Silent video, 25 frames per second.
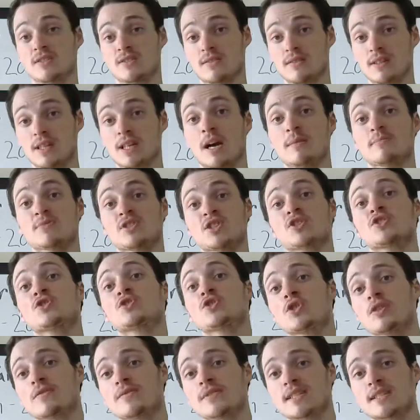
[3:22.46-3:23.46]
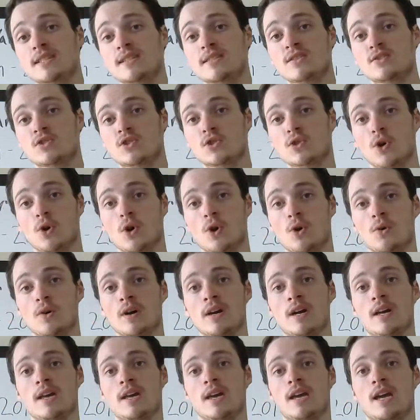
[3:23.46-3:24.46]
comes to services, so
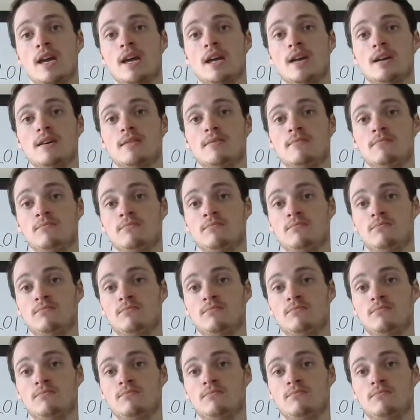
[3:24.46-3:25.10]
it